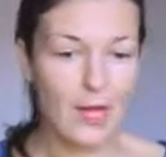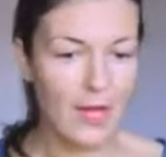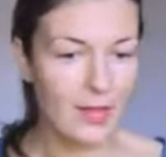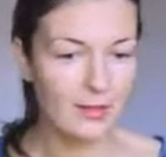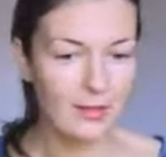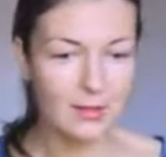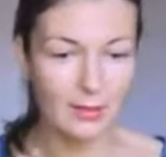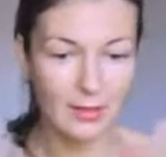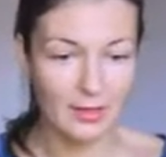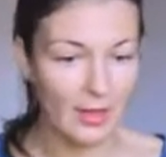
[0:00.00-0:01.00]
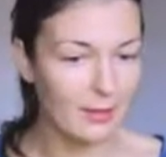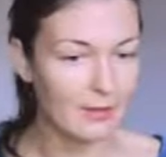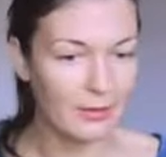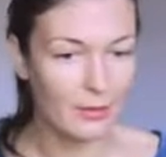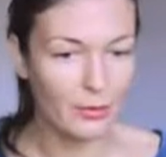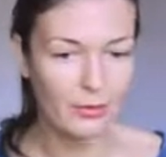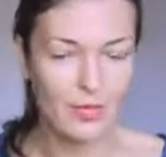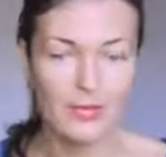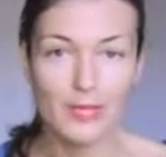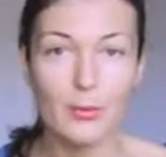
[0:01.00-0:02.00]
and you can get the free
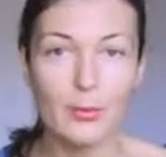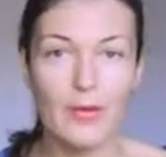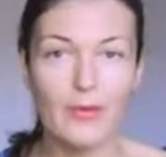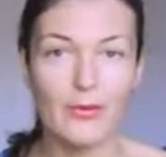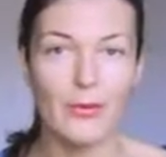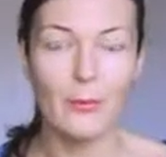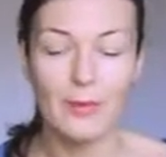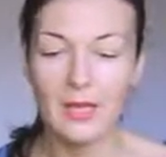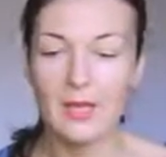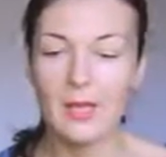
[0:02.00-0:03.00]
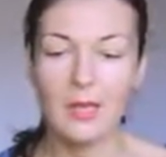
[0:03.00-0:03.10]
courses as well from me,